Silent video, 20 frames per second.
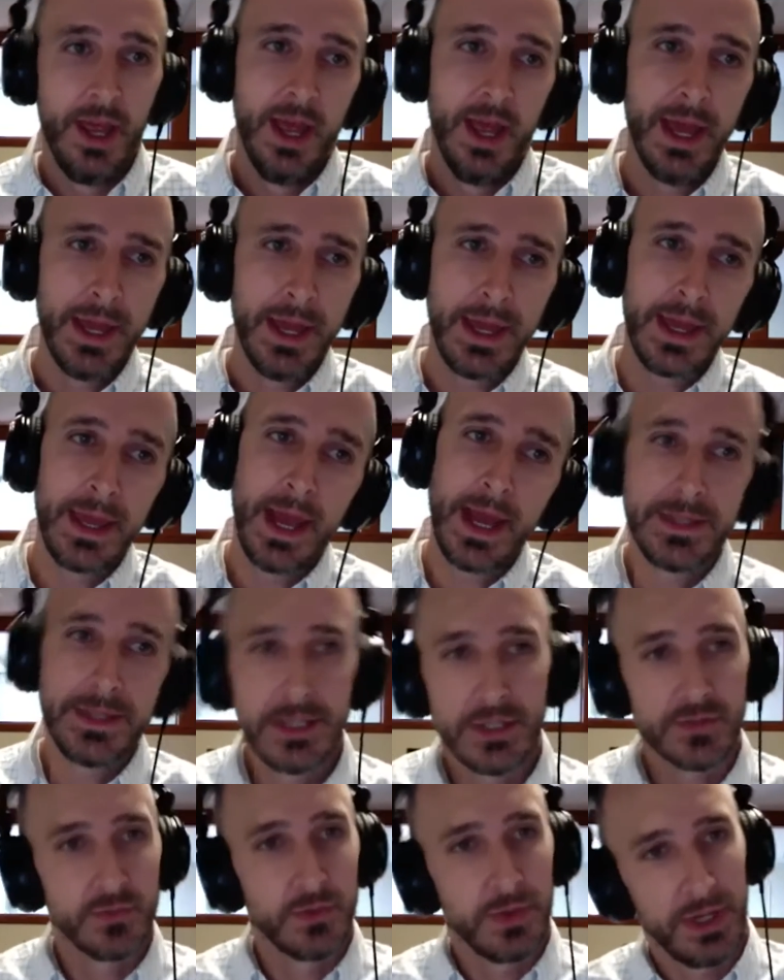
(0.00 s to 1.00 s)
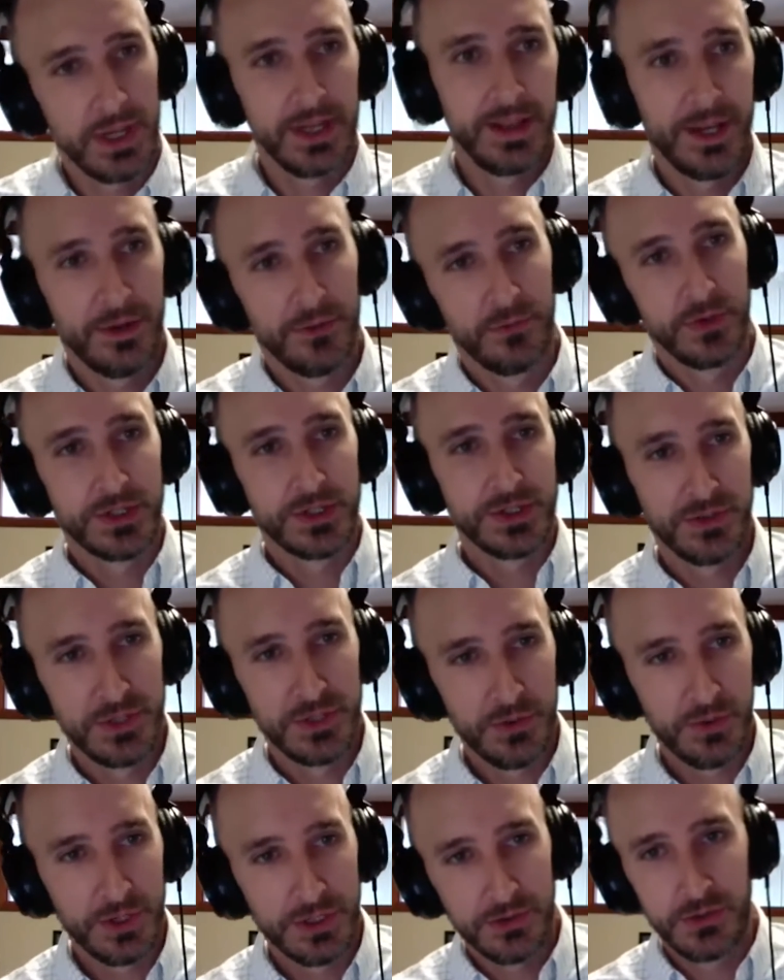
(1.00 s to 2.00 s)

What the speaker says: hey, I just really love what you're doing.